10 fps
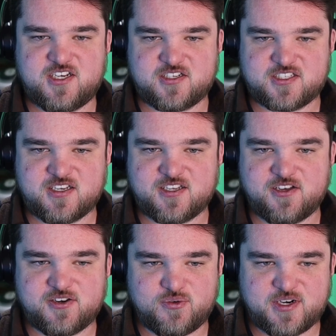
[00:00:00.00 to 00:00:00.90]
Chuck's gonna
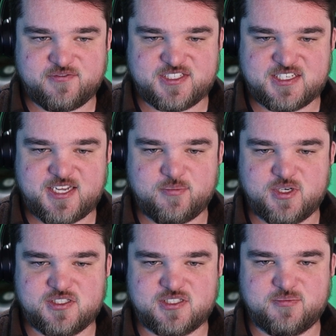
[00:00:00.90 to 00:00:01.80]
go to one of his
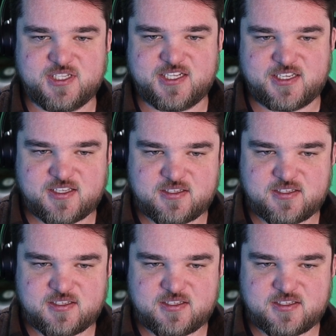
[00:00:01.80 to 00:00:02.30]
neighbors and be like,